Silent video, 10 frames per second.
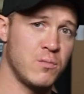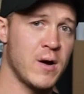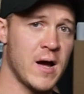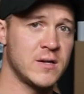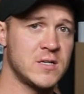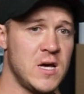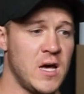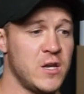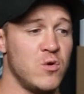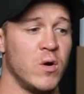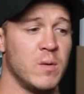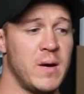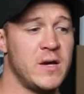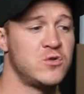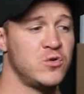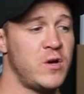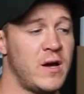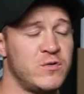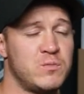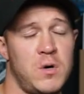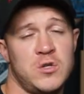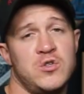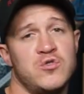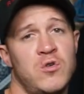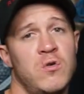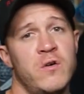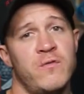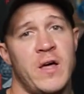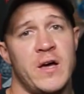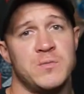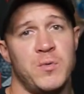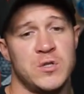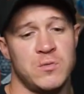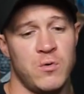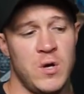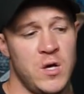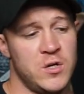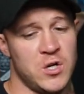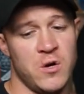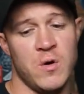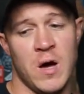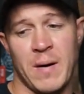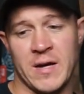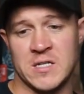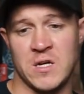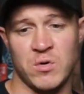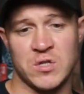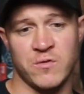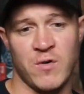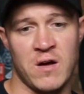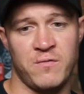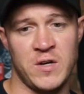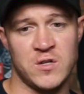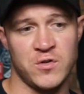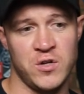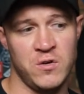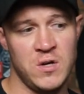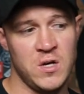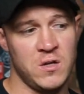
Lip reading: brand, and you want to make sure you have as much control over that as possible. So a magazine wants to write a feature on you.